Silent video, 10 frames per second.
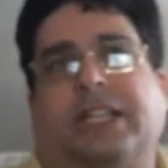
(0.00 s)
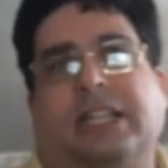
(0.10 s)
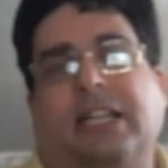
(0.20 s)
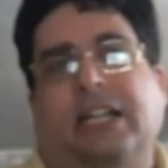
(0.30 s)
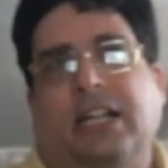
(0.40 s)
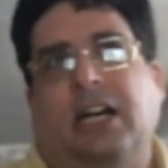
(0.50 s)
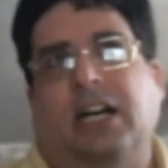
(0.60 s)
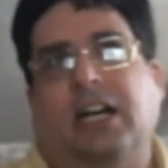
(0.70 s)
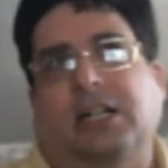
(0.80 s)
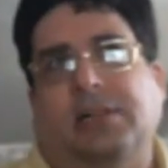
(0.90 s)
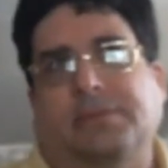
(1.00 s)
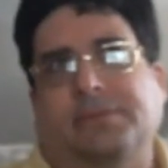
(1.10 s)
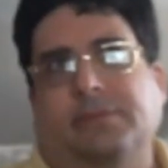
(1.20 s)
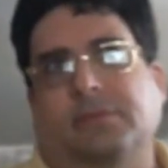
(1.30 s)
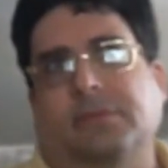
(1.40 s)
warning.
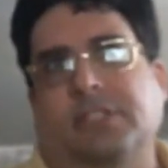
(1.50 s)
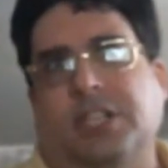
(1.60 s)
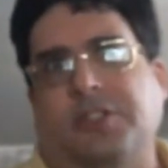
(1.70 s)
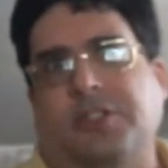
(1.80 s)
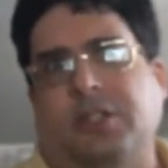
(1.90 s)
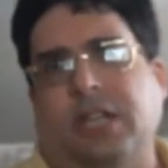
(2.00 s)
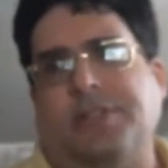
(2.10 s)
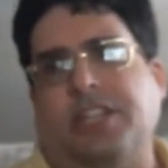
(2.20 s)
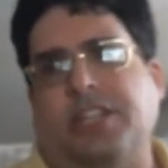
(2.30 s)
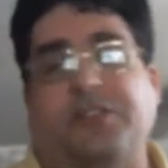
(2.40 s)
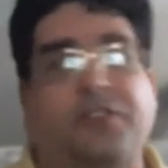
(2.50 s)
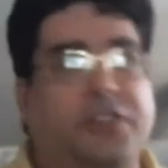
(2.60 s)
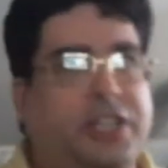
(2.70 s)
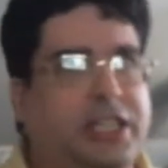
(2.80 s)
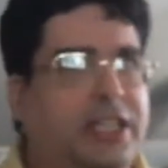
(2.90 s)
There's an
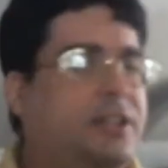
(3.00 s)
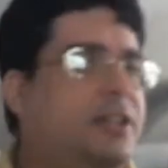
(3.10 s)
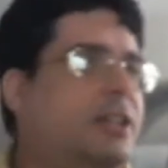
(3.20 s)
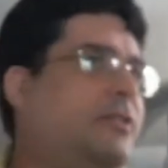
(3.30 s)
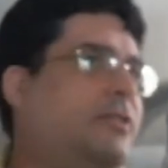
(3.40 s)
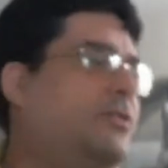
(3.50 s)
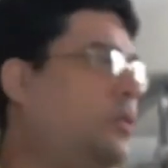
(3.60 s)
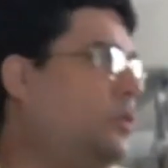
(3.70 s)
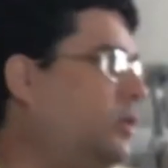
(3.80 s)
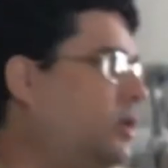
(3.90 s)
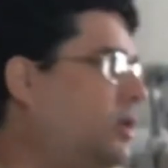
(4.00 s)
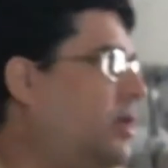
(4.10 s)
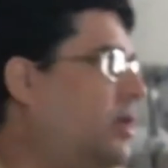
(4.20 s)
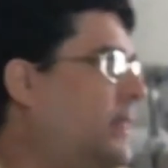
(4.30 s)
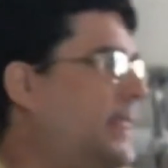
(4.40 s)
Amazon affiliate link
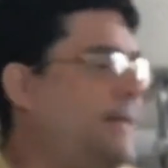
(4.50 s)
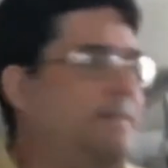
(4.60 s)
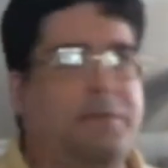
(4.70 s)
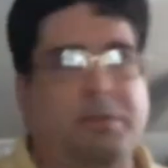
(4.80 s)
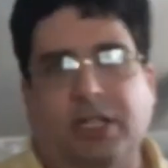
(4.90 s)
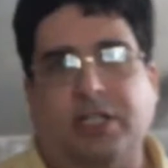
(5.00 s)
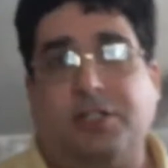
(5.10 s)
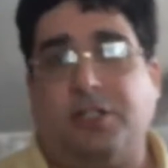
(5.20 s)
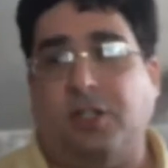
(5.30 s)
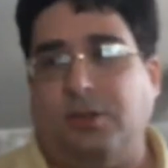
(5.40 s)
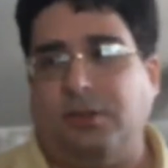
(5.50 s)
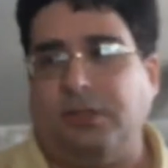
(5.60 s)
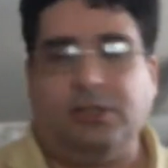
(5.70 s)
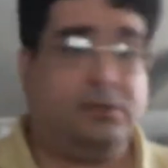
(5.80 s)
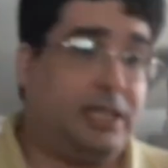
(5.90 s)
for the book,
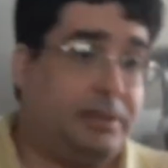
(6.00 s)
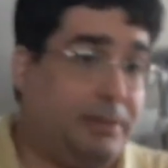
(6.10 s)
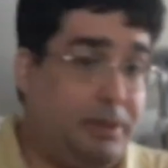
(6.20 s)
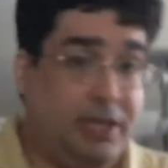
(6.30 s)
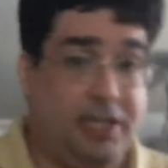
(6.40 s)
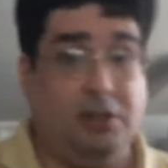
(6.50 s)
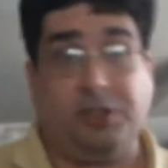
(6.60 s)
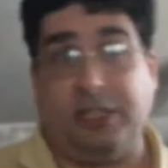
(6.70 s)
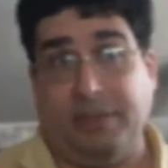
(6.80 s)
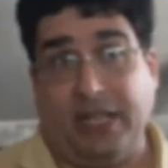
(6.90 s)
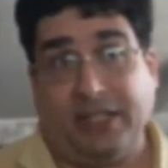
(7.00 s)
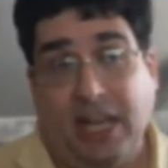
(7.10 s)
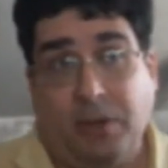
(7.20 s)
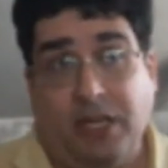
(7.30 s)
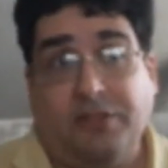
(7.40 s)
so like maybe I get a little
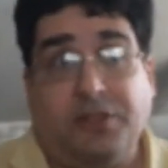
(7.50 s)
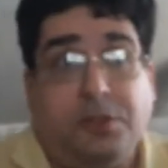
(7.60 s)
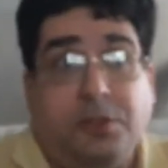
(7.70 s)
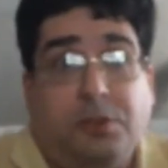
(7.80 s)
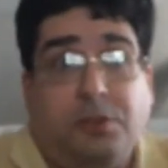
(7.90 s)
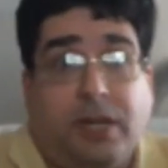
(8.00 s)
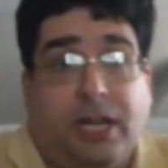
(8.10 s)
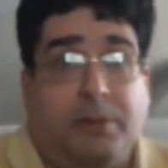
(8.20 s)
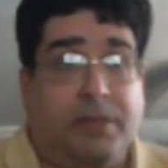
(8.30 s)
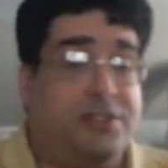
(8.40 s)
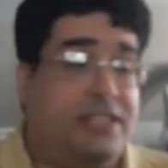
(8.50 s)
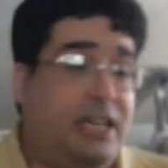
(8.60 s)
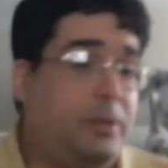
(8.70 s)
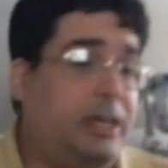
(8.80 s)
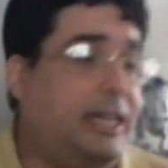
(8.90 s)
kickback that way if you want to help me out
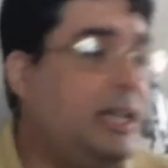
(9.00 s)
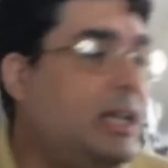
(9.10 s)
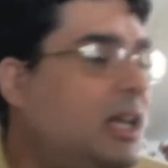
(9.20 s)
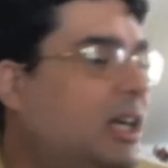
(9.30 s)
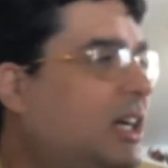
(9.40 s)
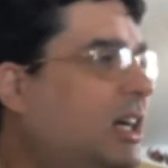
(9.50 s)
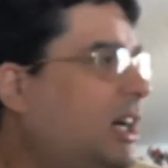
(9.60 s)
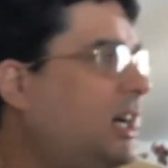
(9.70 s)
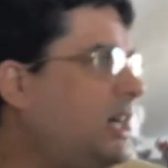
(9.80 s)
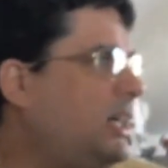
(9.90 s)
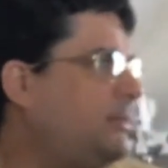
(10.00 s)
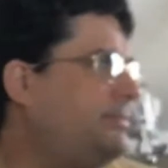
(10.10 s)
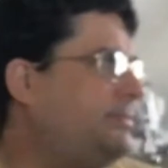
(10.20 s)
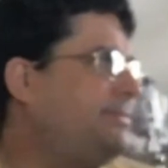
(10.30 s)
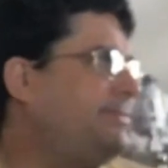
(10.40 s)
that way.
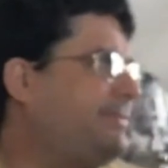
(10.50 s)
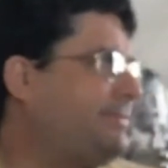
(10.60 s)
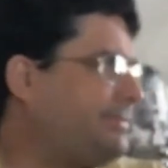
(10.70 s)
I